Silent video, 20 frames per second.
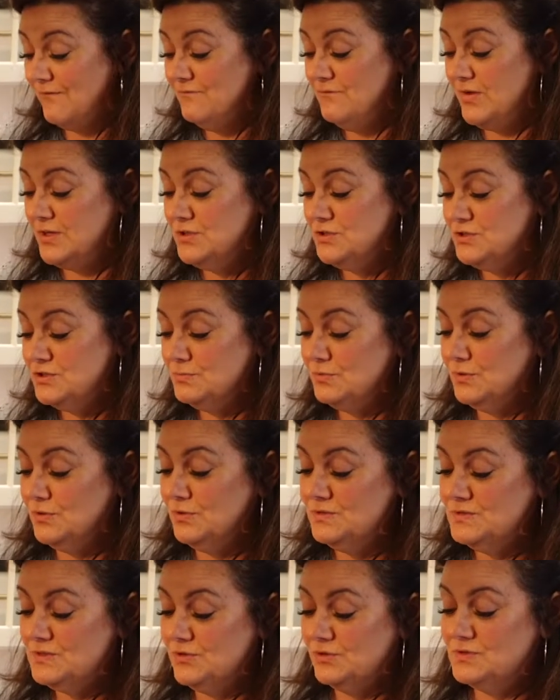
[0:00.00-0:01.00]

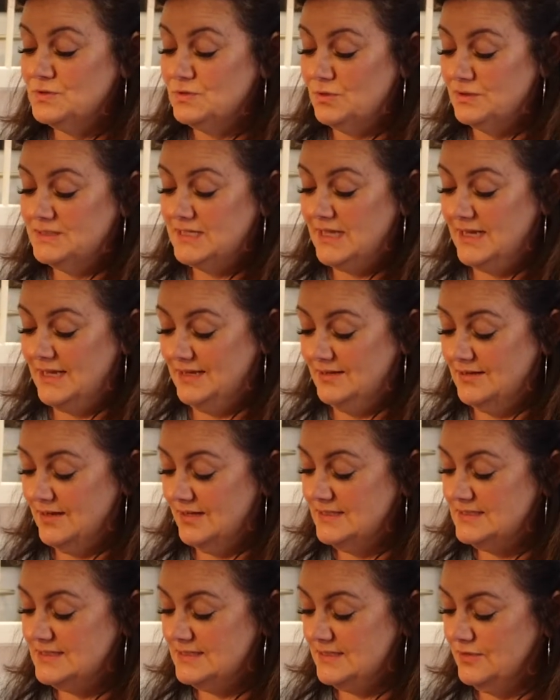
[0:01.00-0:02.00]
vegetables are sauteing
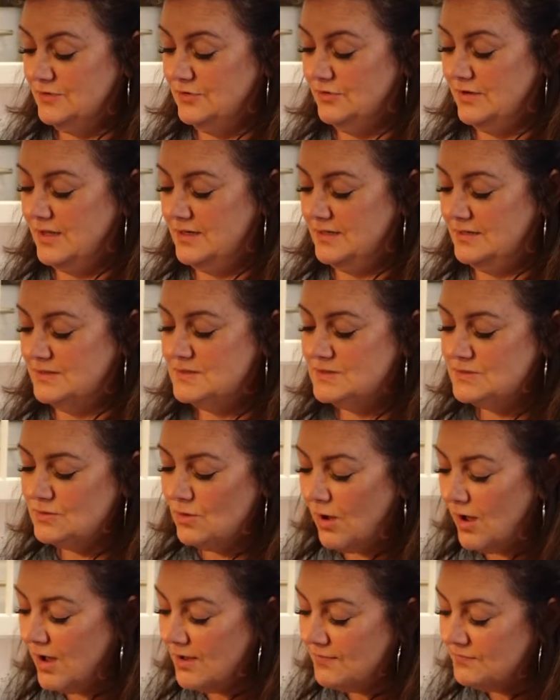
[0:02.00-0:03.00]
nicely, they're getting
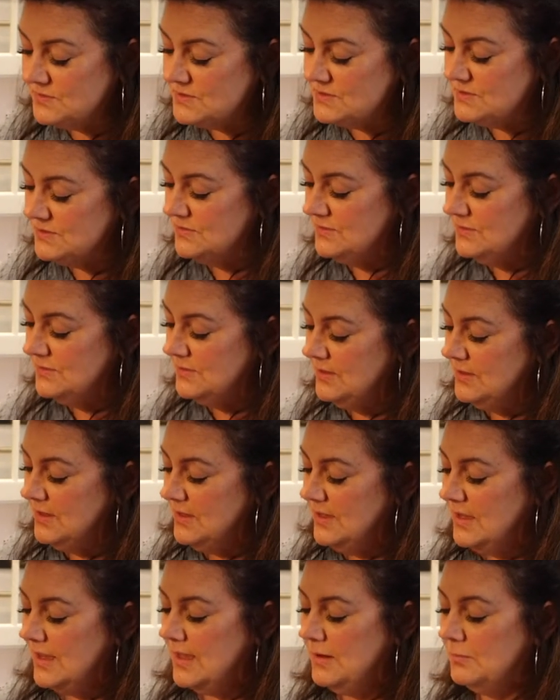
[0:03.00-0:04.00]
soft,
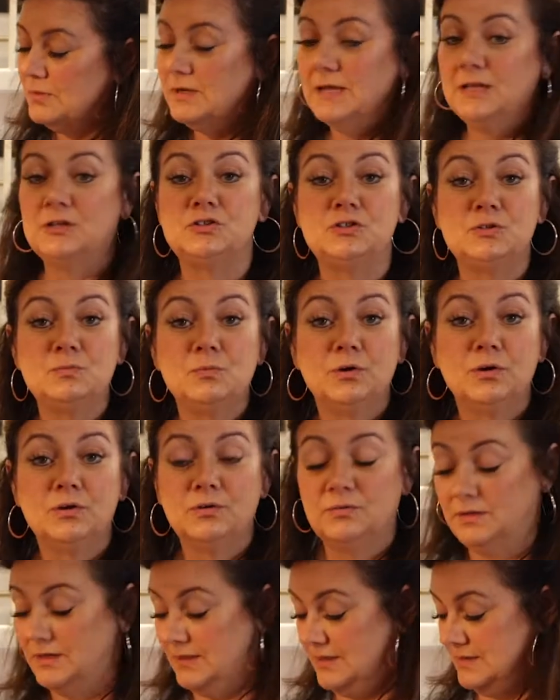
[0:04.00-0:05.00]
and we're going to add 2 more
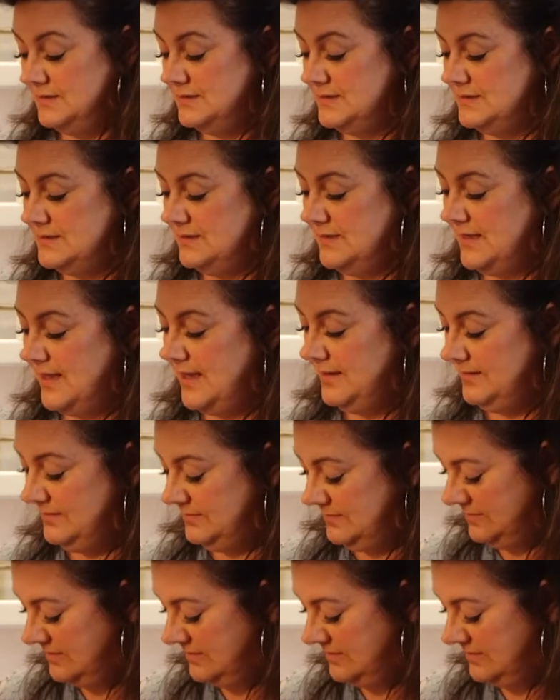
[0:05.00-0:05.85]
ingredients to that.